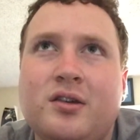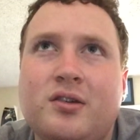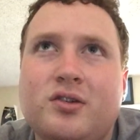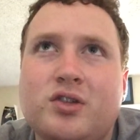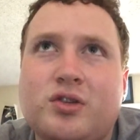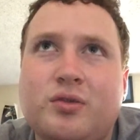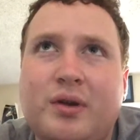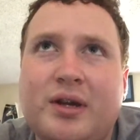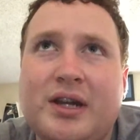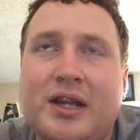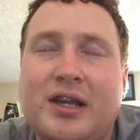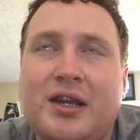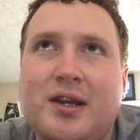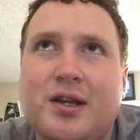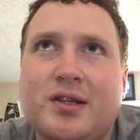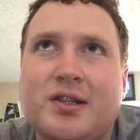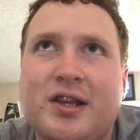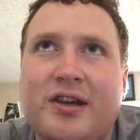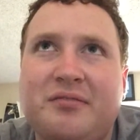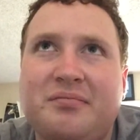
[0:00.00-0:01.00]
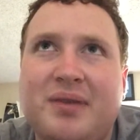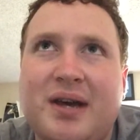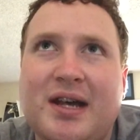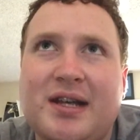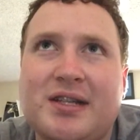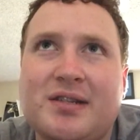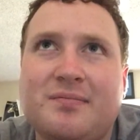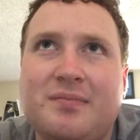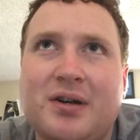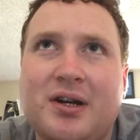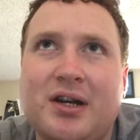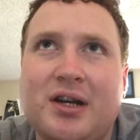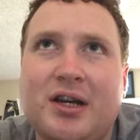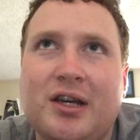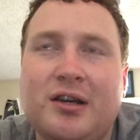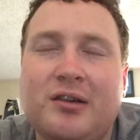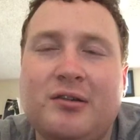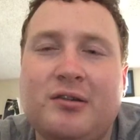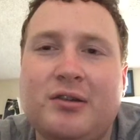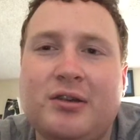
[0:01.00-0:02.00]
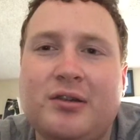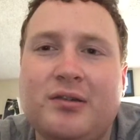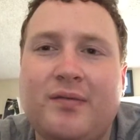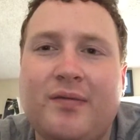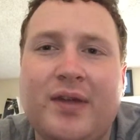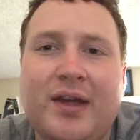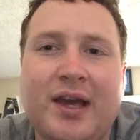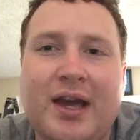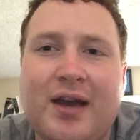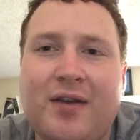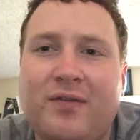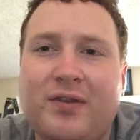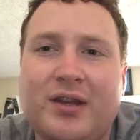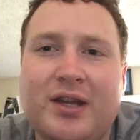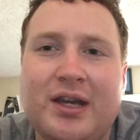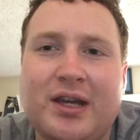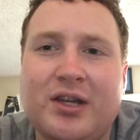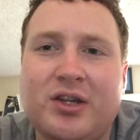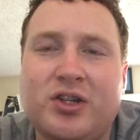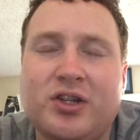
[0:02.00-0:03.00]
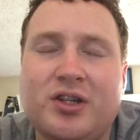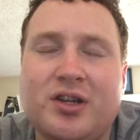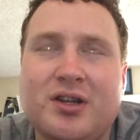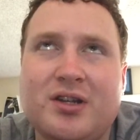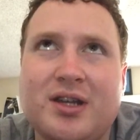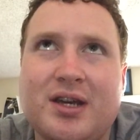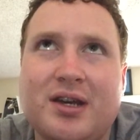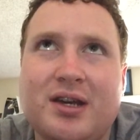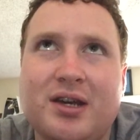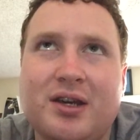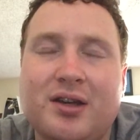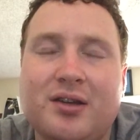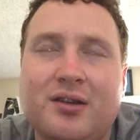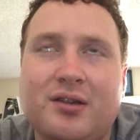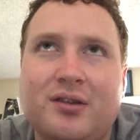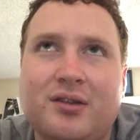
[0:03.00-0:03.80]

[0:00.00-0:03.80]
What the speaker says: 20 years have passed by. They haven't aged a day.